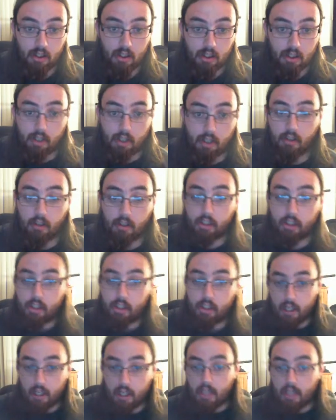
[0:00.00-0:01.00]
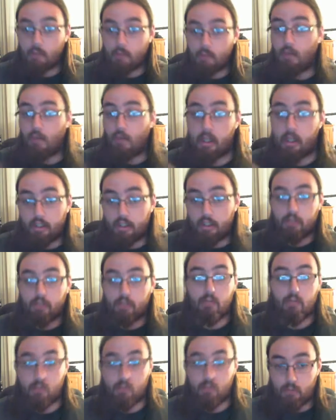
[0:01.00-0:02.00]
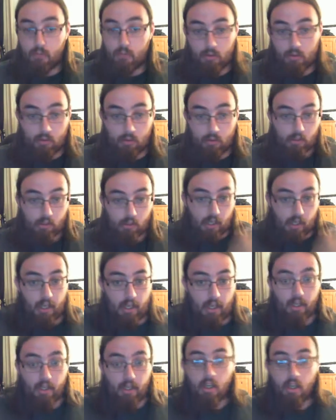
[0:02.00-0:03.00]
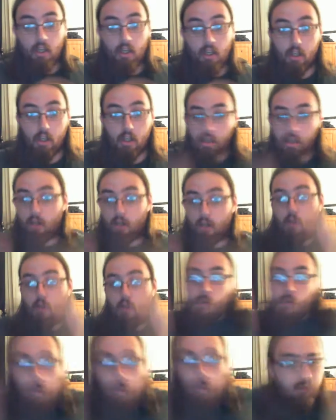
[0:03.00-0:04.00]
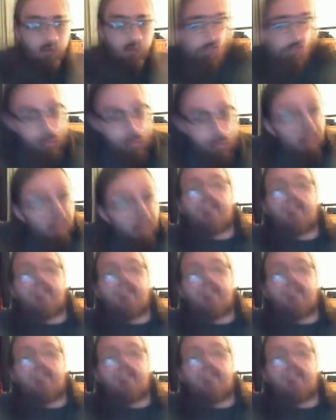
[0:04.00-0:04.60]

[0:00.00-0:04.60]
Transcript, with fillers: You know, just cut and one. Just cut. One.